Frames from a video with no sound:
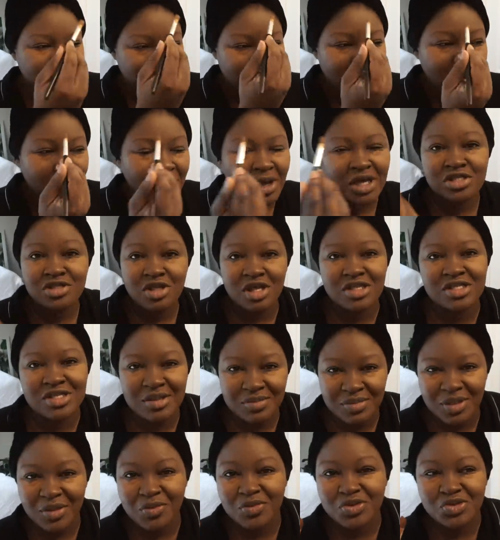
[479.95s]
My boss thought
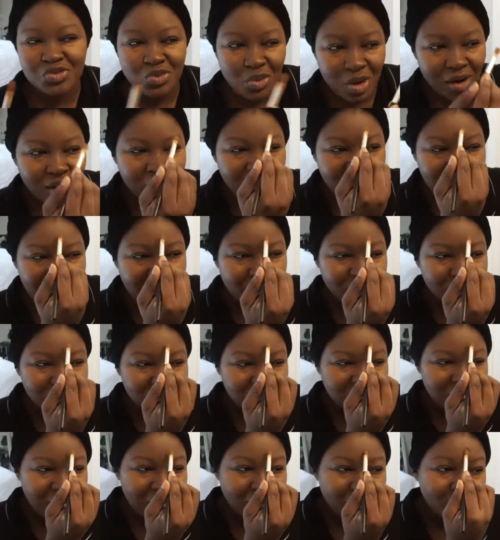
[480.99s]
something was wrong. And I was
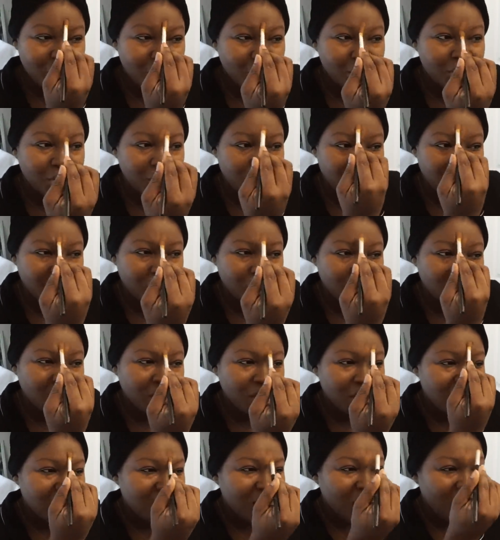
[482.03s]
just like, you don't know
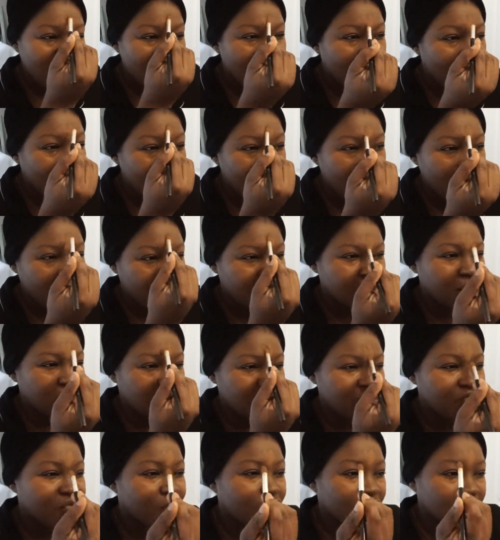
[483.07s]
how hard
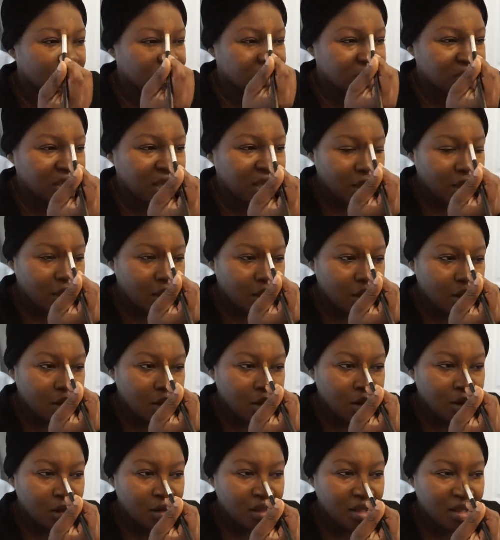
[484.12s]
I've worked to
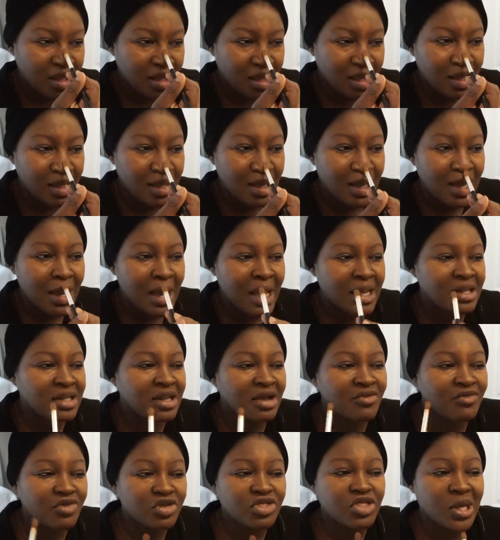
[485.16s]
here. Like I
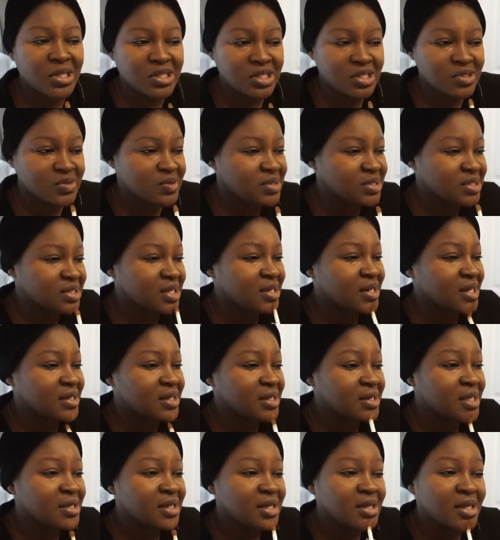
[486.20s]
never thought this was going
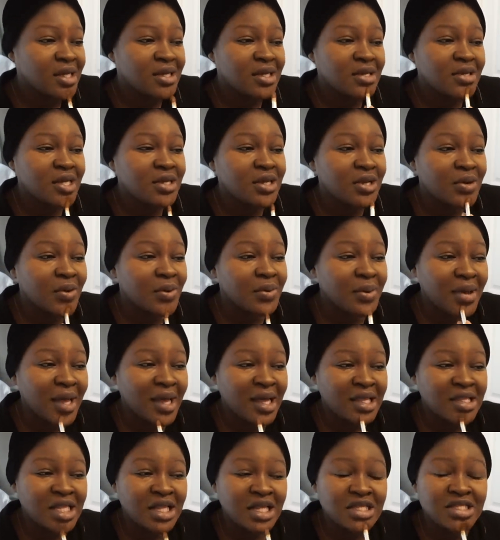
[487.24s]
to. You know,
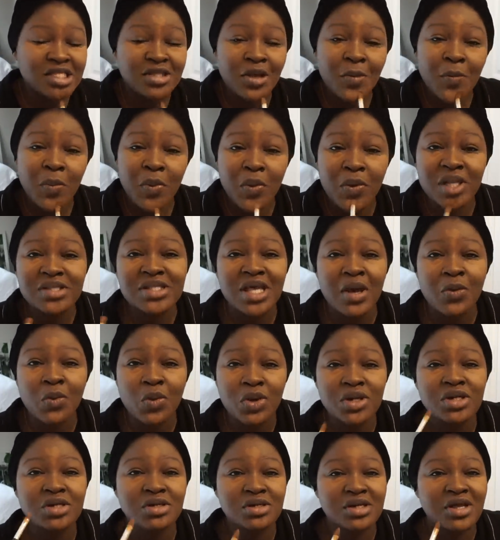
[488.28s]
at some points I
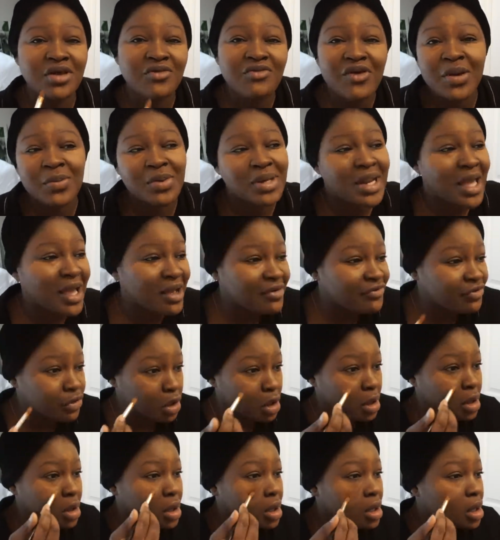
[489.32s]
wondered if I would
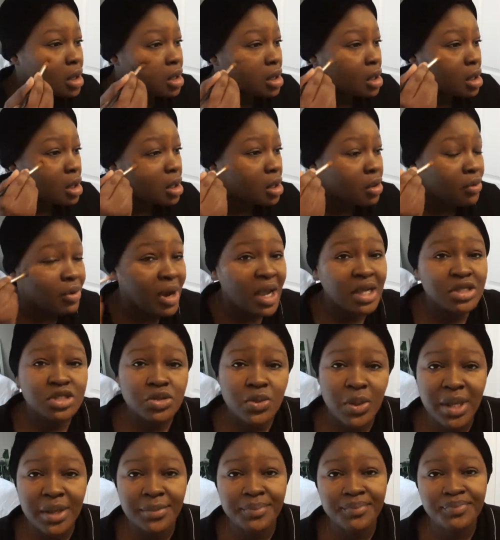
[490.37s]
ever
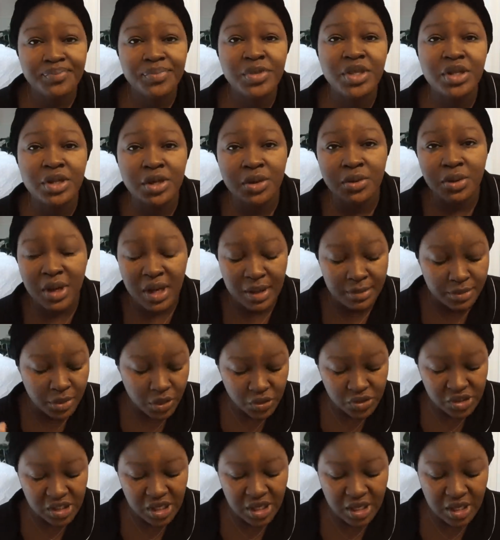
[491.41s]
graduate. You know, I'm
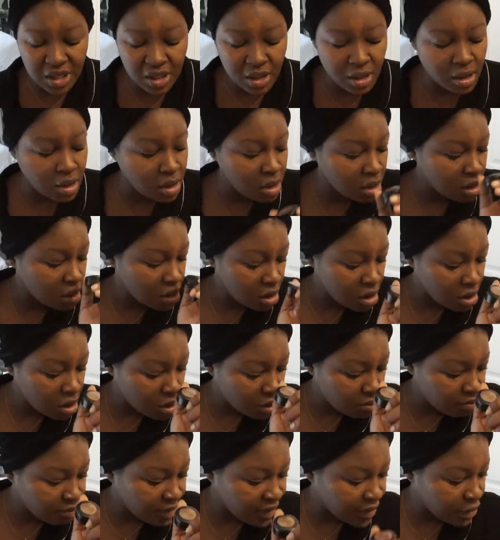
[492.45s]
using
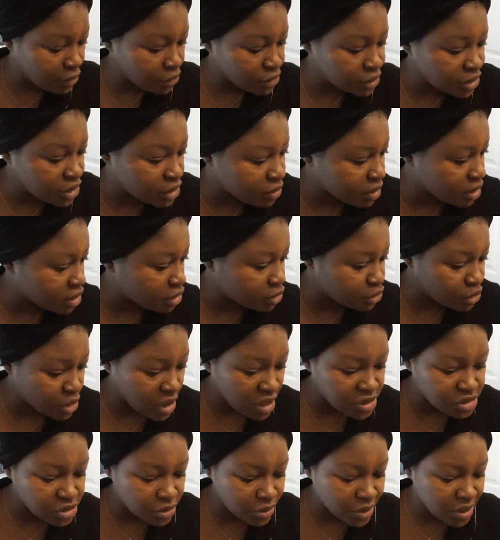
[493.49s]
my holy grail. You
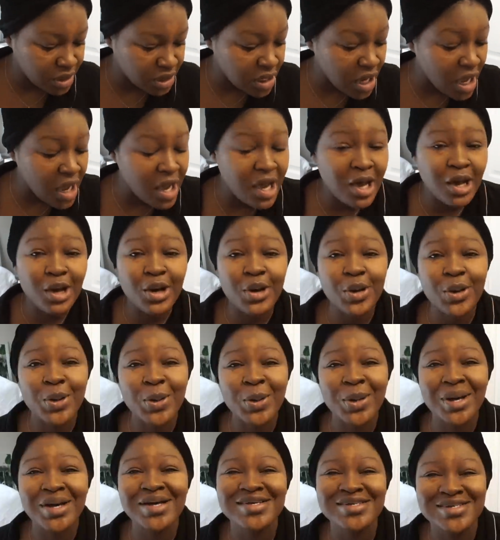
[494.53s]
guys already
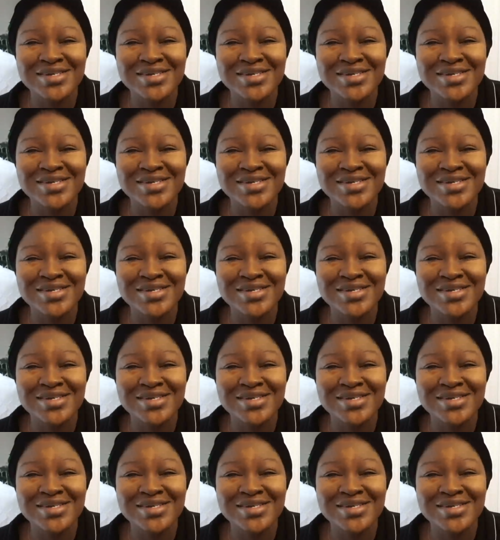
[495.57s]
know.